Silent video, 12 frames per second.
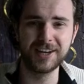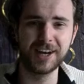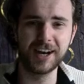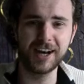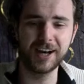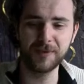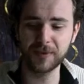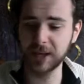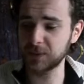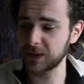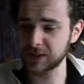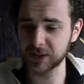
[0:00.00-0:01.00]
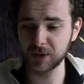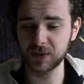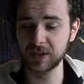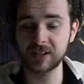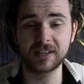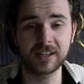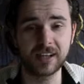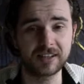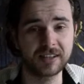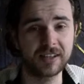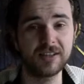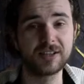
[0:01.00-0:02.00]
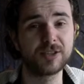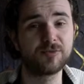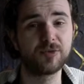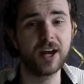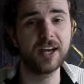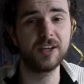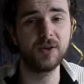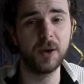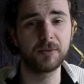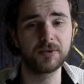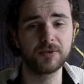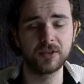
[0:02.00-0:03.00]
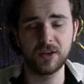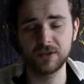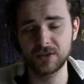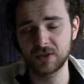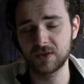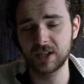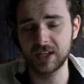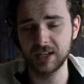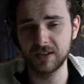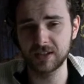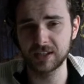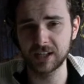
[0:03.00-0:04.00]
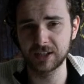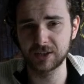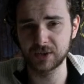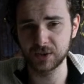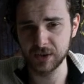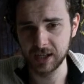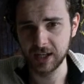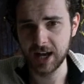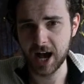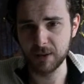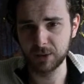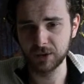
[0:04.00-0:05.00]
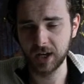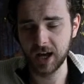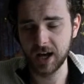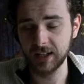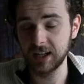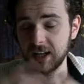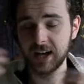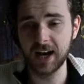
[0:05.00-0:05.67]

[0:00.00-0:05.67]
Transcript: Anyway, so this is, as I said, this is brand new up onto the Cellar store up online.